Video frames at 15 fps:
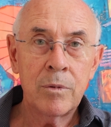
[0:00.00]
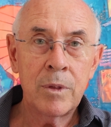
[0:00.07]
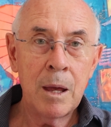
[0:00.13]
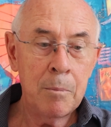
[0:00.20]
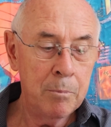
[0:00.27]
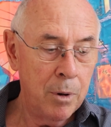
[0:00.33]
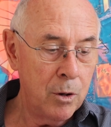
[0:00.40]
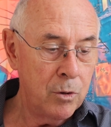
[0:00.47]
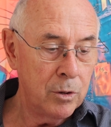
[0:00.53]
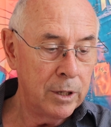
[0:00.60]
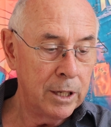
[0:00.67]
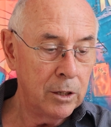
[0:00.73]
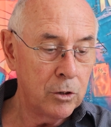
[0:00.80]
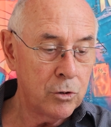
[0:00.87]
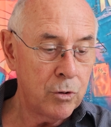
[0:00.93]
Then both
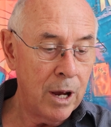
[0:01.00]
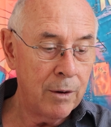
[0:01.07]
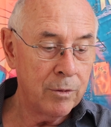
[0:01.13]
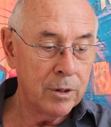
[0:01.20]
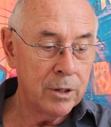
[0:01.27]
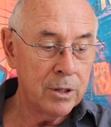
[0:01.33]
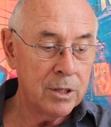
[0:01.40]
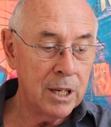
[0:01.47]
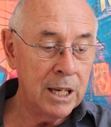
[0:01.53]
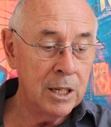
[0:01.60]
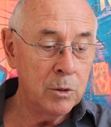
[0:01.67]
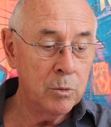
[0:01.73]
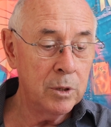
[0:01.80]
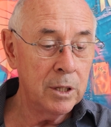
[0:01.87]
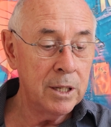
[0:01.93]
little travellers
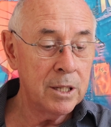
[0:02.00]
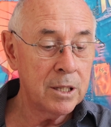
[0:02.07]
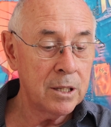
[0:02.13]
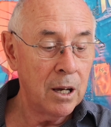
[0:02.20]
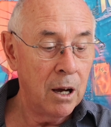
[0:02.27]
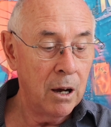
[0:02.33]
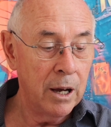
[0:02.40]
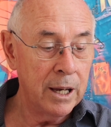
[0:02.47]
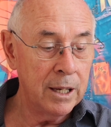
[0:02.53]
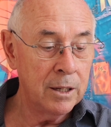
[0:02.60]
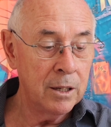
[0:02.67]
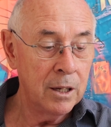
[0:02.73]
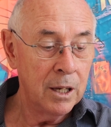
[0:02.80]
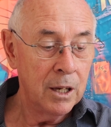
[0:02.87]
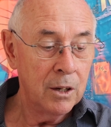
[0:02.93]
inwardly sighed,
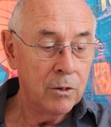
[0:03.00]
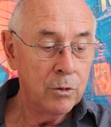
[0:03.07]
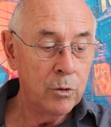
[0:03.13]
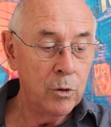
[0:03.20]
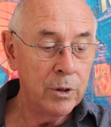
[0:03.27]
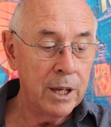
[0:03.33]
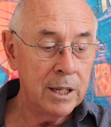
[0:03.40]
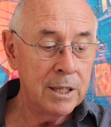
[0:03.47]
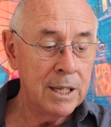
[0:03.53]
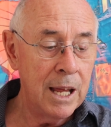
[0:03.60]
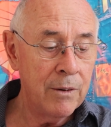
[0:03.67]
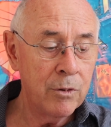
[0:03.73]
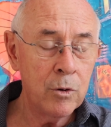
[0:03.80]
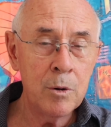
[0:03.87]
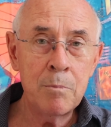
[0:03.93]
for they'd
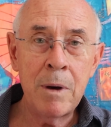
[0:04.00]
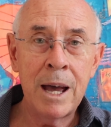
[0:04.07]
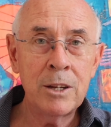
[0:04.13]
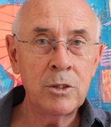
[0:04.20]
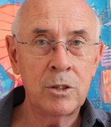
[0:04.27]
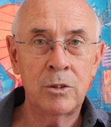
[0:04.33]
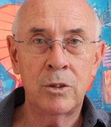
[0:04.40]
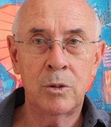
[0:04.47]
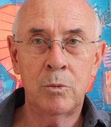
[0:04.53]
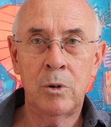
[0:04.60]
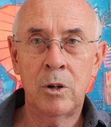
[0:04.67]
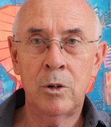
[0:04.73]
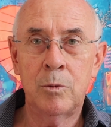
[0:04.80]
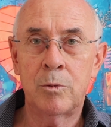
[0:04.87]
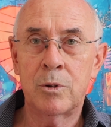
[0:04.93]
never imagined the
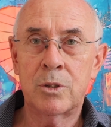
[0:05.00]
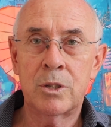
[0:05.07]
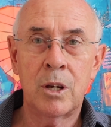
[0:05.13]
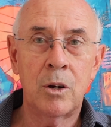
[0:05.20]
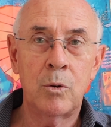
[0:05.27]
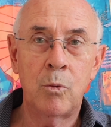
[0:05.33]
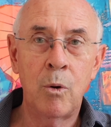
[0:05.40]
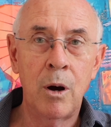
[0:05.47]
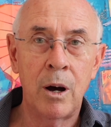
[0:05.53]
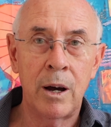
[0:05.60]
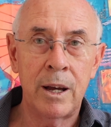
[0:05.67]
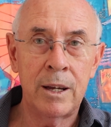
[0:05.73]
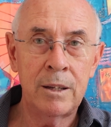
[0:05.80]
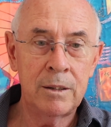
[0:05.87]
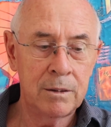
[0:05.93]
world was so
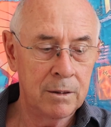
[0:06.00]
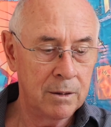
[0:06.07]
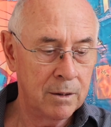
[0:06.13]
wide.